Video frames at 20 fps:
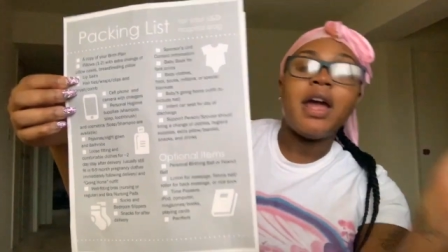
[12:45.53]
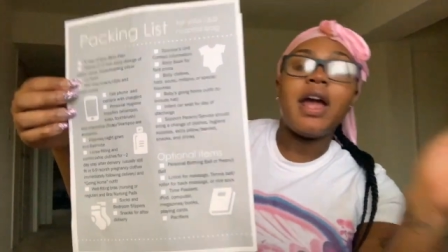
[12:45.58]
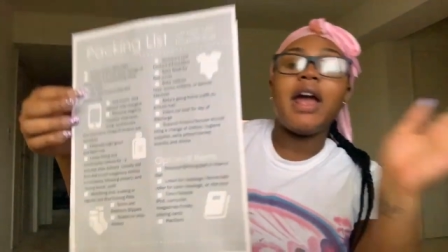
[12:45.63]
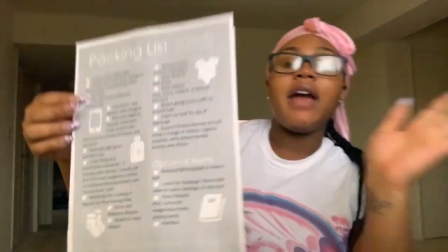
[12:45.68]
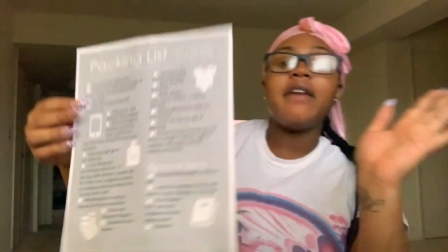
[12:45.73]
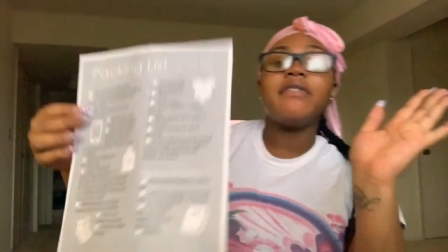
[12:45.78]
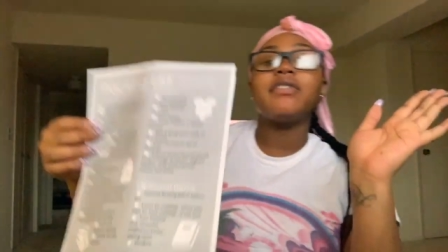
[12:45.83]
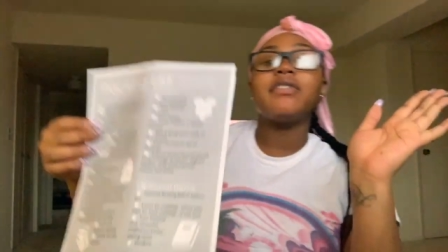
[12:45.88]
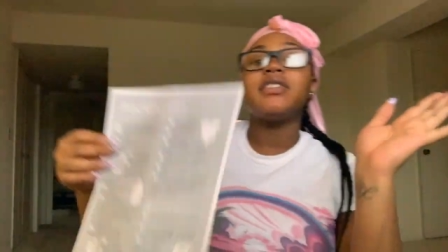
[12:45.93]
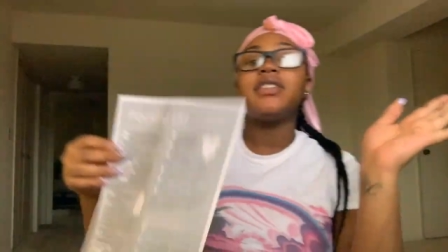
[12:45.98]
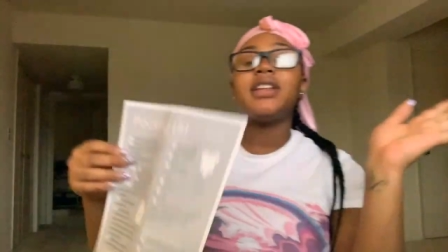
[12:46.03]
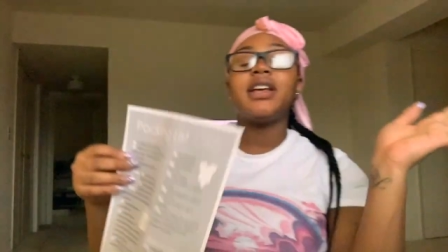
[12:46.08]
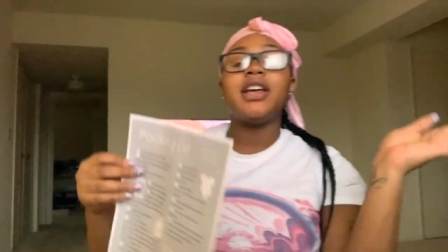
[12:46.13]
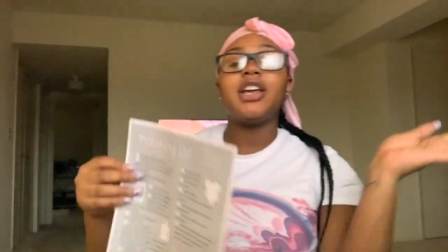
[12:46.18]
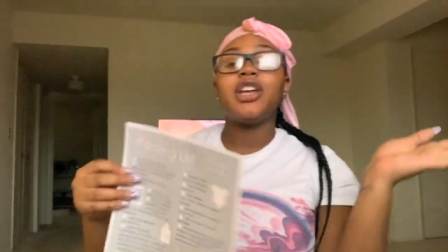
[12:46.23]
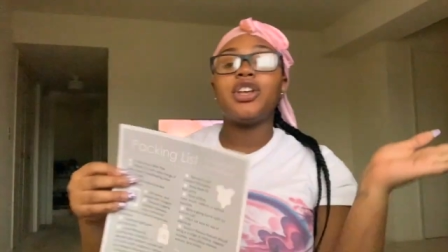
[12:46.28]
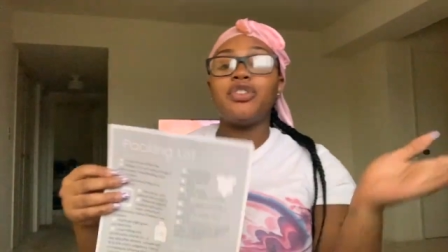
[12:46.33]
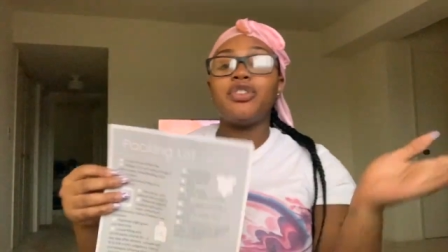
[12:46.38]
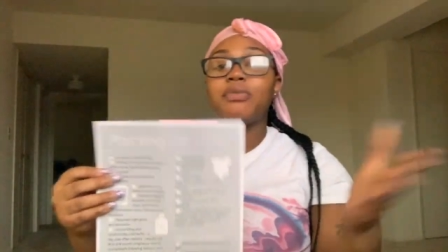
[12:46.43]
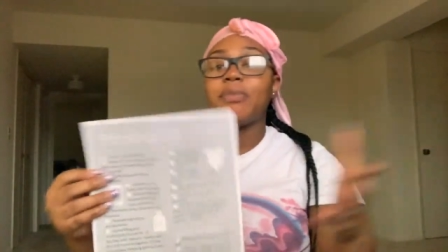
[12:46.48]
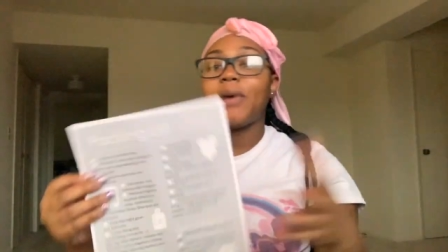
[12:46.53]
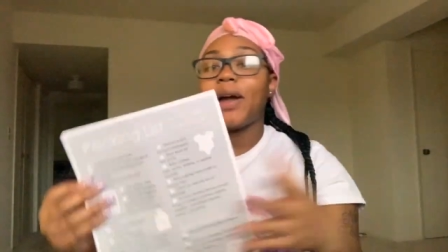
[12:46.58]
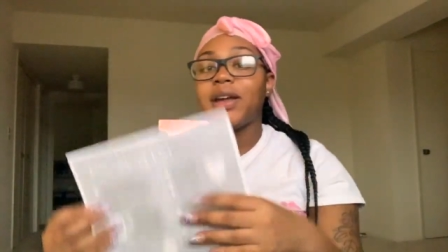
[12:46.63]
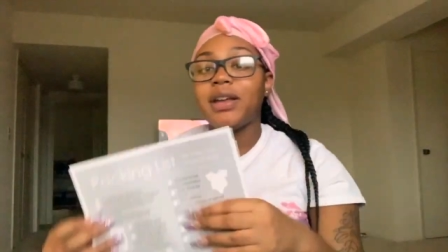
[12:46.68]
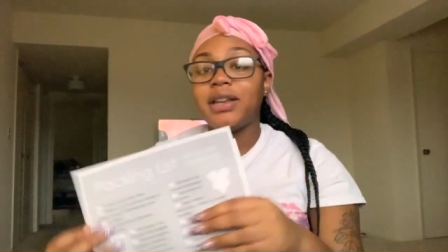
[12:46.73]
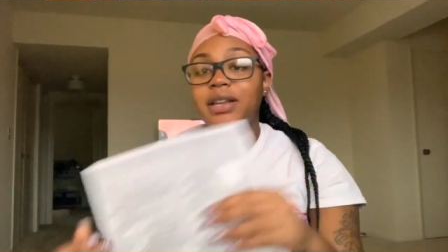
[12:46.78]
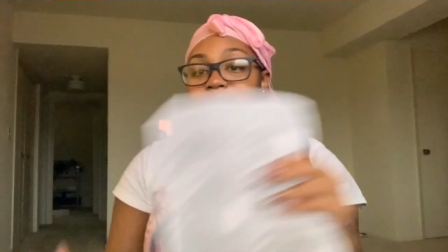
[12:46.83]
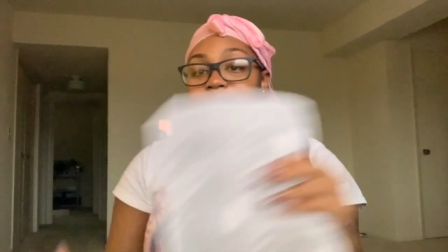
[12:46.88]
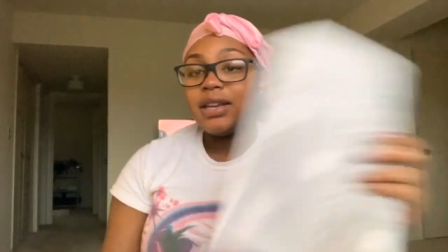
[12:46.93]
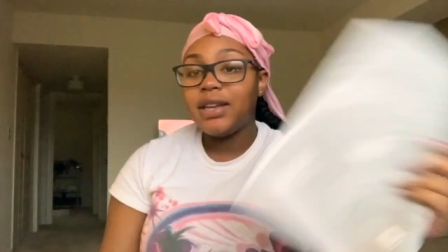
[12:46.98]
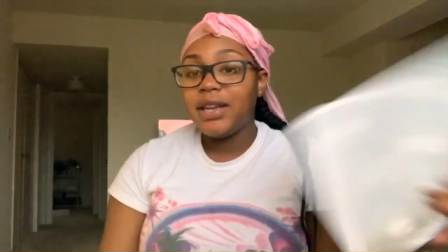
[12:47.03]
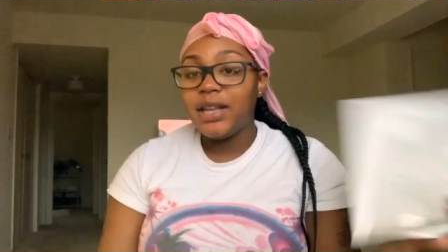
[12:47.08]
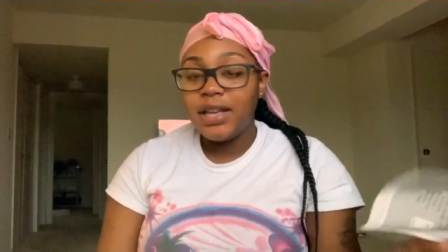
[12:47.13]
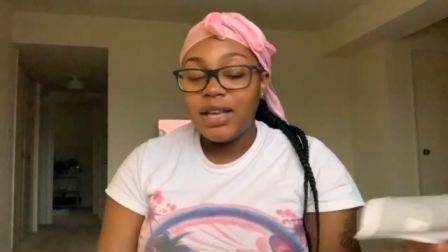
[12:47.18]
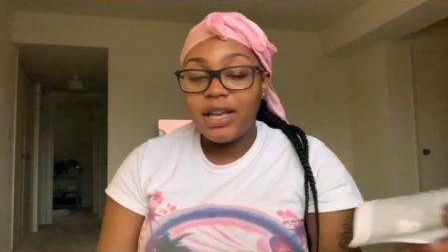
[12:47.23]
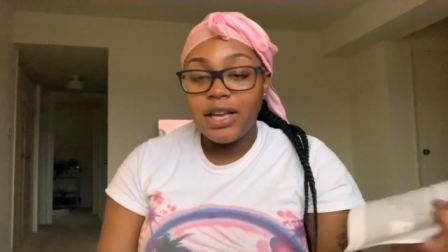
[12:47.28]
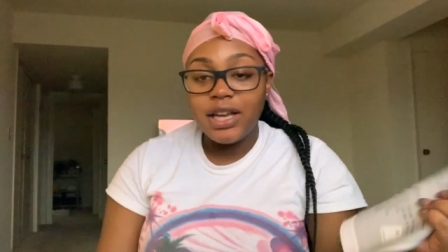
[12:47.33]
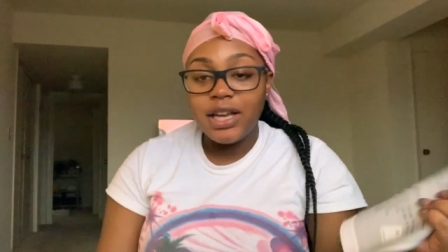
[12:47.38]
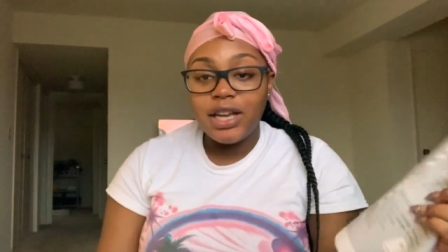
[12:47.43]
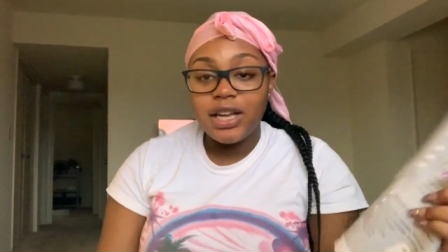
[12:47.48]
everything you might
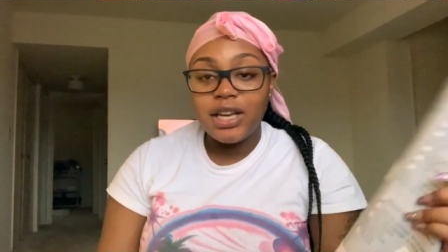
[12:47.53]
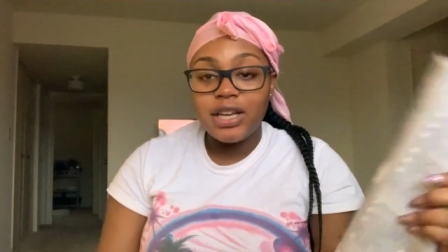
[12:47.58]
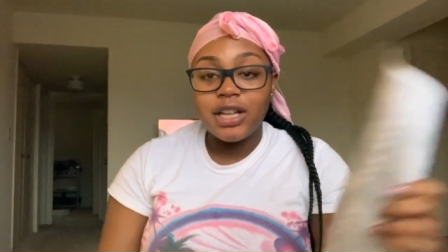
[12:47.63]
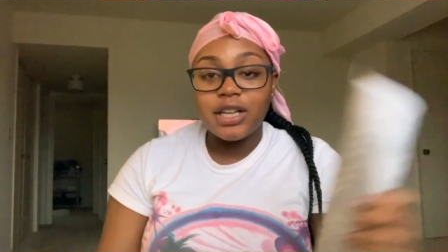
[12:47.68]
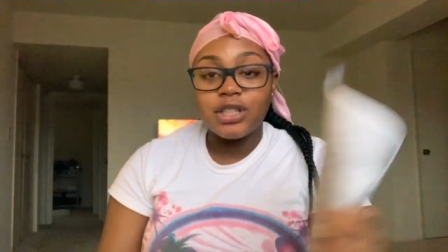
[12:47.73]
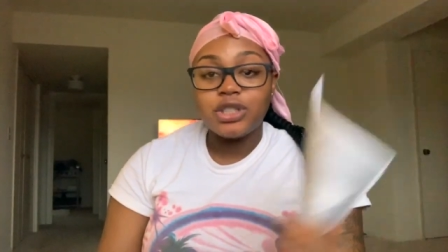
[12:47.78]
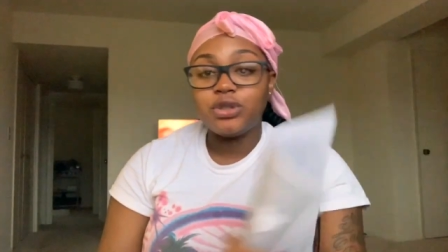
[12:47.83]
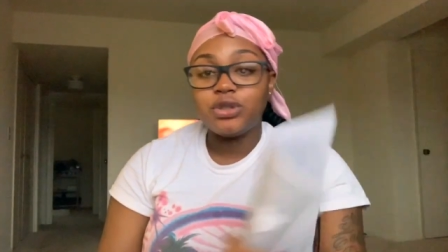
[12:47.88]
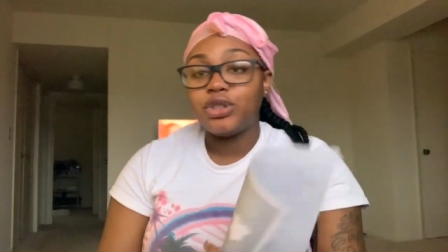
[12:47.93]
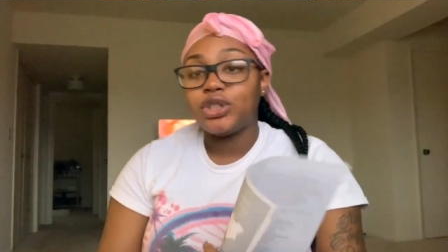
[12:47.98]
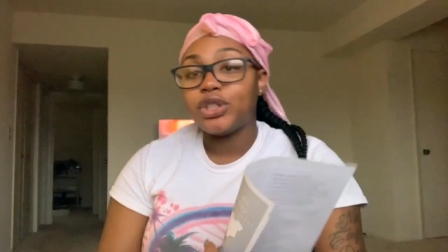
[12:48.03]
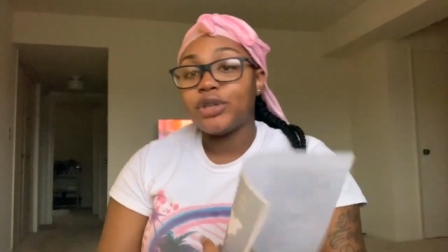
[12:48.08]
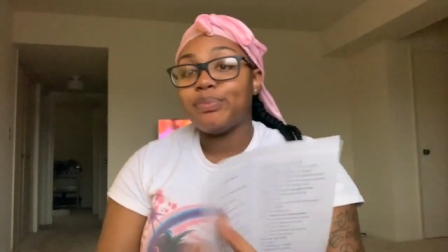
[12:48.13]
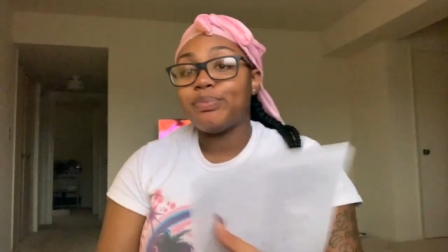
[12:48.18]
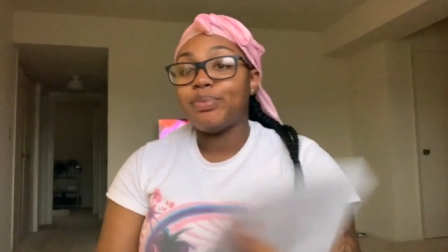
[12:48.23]
need that you should